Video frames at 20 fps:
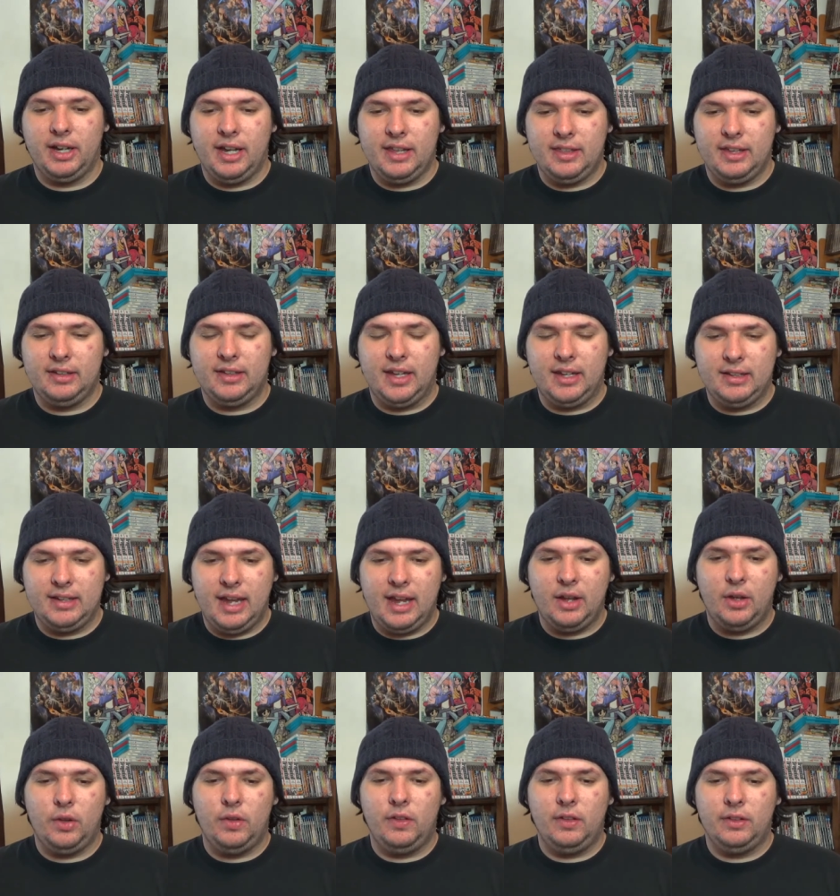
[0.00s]
I think they
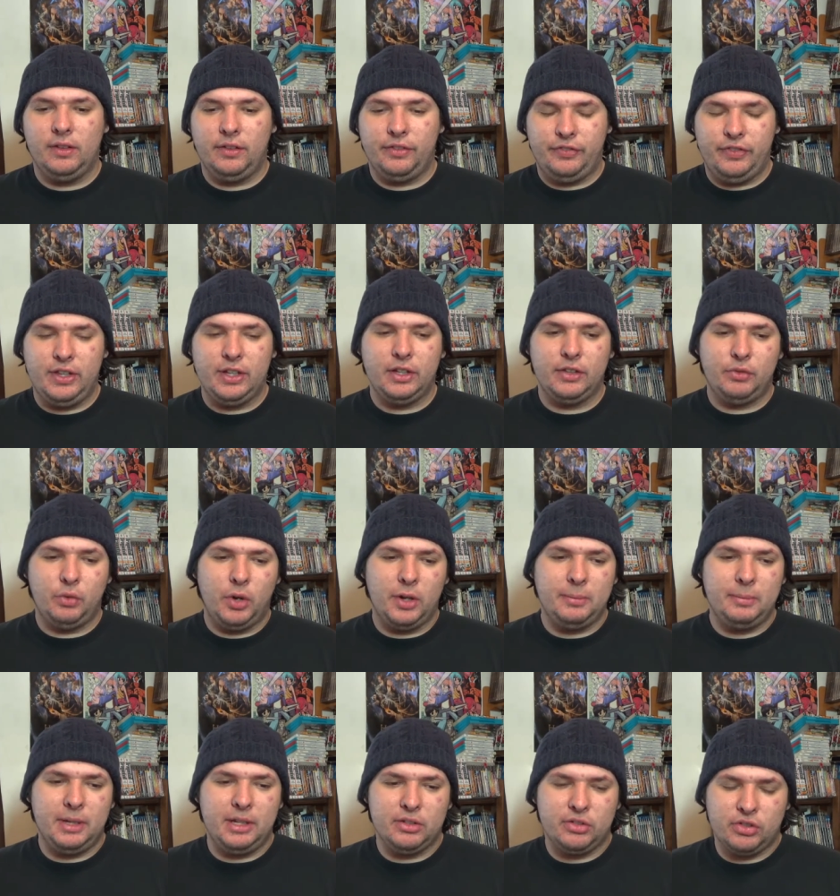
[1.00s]
nail the feel of
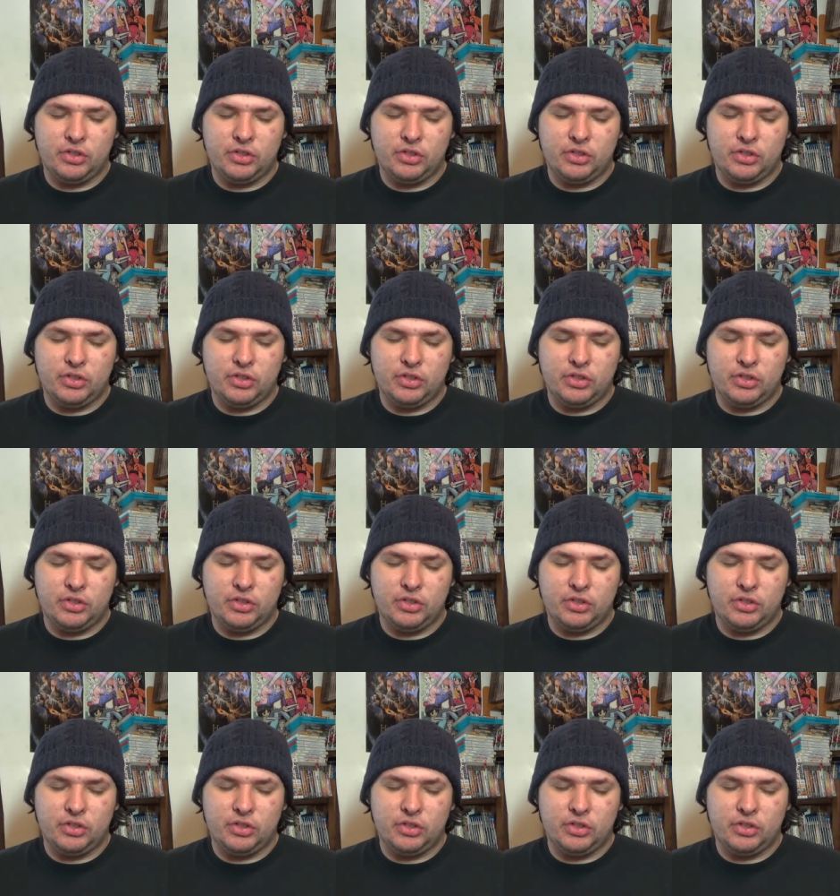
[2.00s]
One Piece